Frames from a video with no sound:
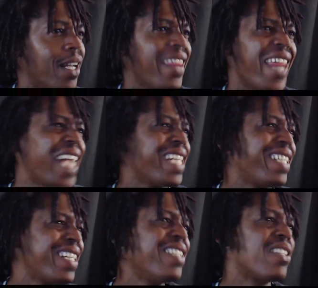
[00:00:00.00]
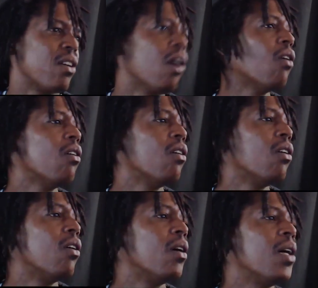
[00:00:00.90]
that did so
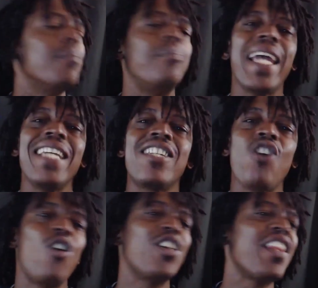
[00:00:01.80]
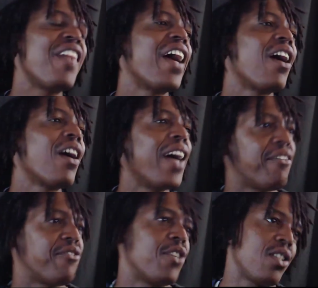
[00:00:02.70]
based on their
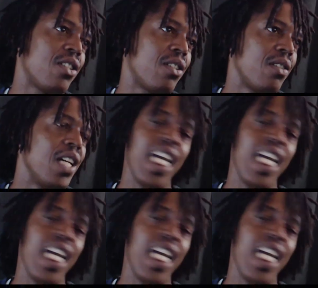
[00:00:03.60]
efforts.